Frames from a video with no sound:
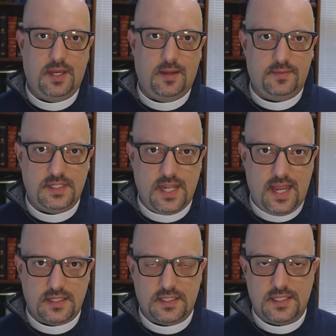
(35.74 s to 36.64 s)
Today
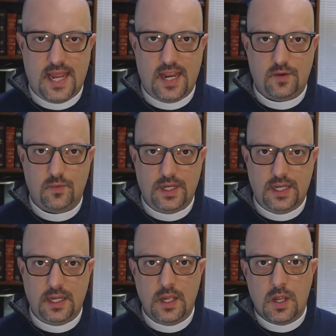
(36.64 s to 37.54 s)
is the day
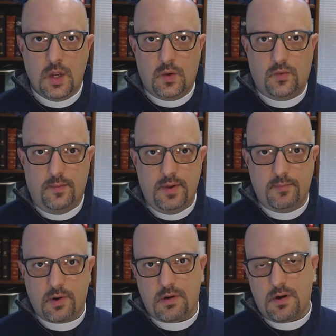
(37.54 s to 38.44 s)
we
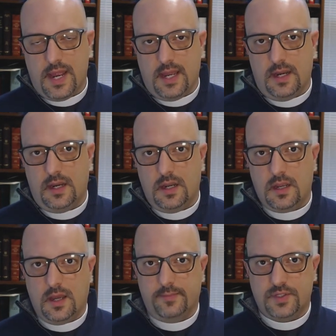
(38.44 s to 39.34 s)
remember and
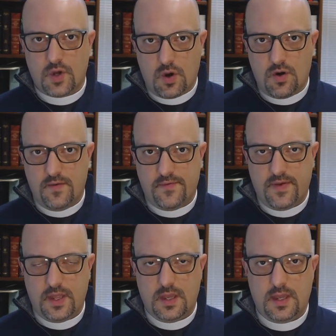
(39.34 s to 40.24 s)
observe
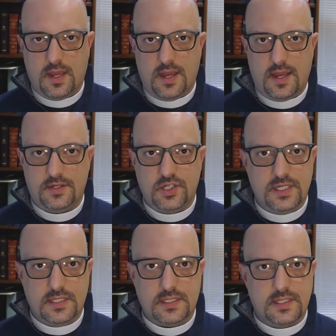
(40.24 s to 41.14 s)

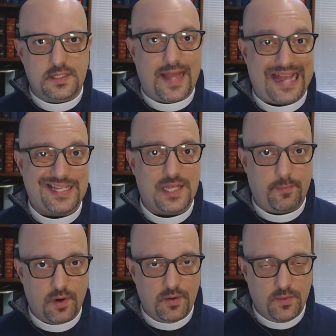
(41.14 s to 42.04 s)
Jesus's Last
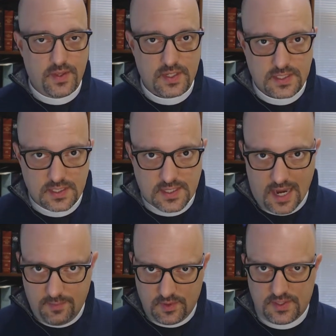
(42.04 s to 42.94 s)
Supper with his
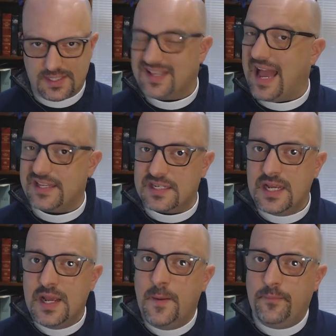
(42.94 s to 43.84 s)
disciples, his last
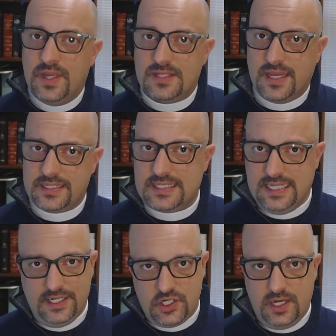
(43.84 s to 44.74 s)

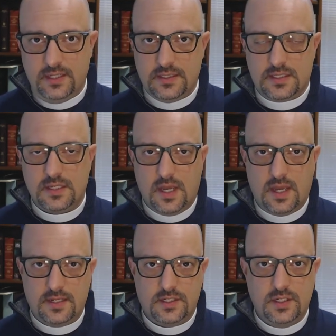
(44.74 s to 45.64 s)
teachings
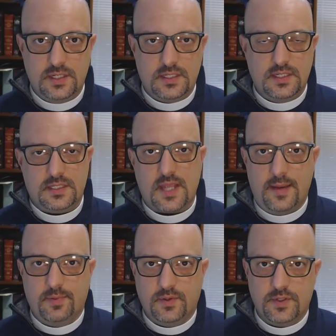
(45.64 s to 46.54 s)
to his
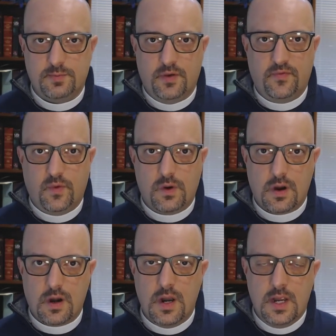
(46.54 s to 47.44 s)
disciples before